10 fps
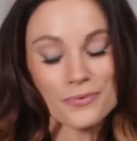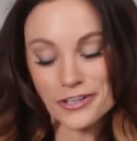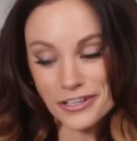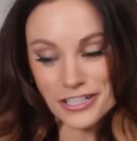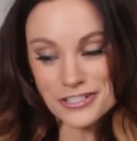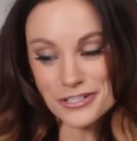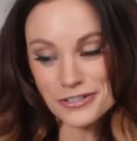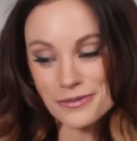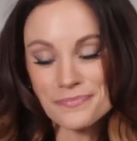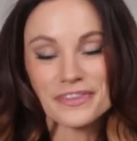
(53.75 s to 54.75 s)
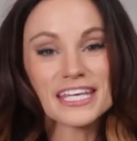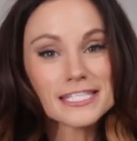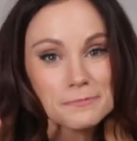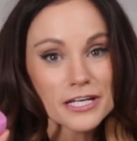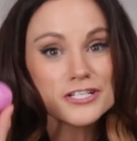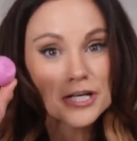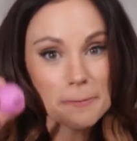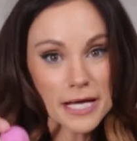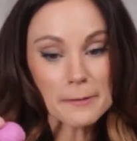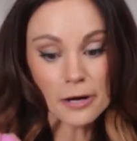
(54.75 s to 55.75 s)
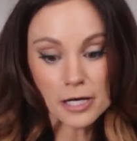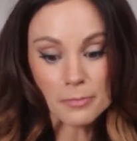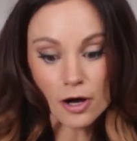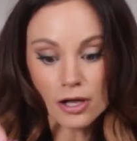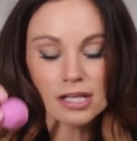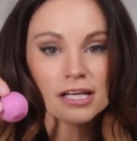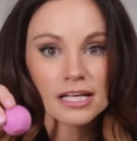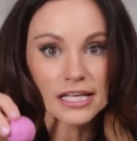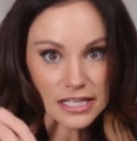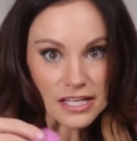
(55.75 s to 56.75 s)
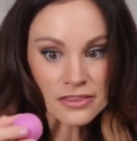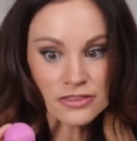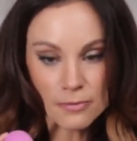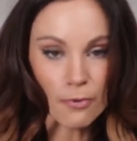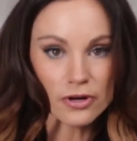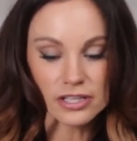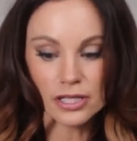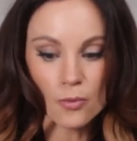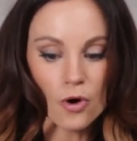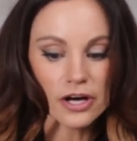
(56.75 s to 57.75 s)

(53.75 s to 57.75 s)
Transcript: what you're going to do is place your ping pong ball in the boiling